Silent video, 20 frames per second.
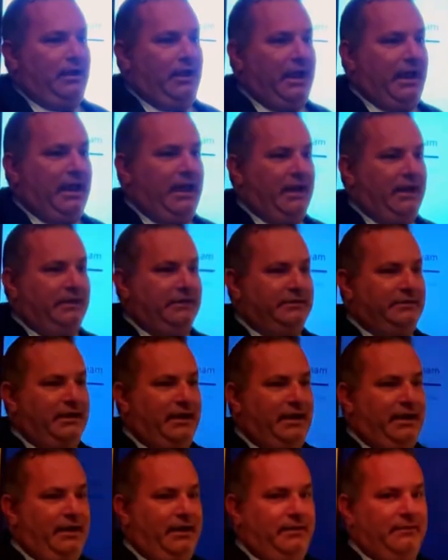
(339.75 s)
and
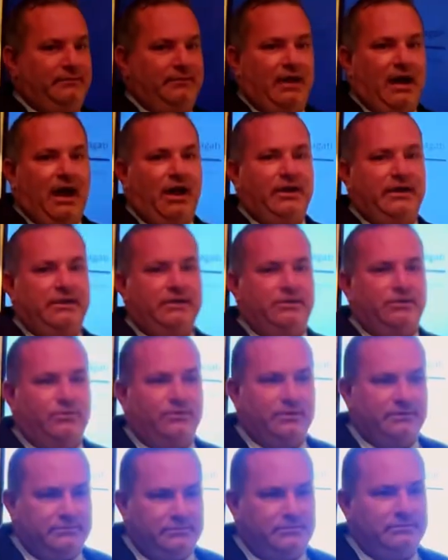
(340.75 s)
how you
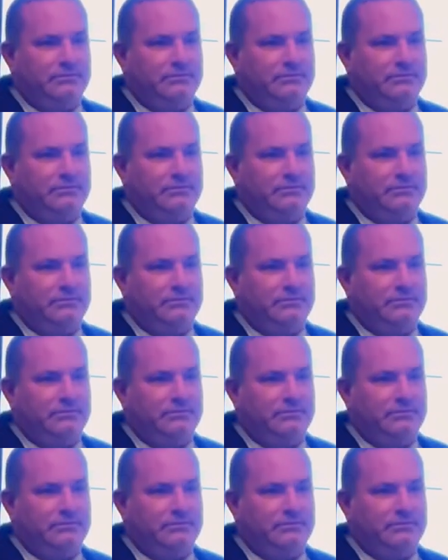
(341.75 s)
doing?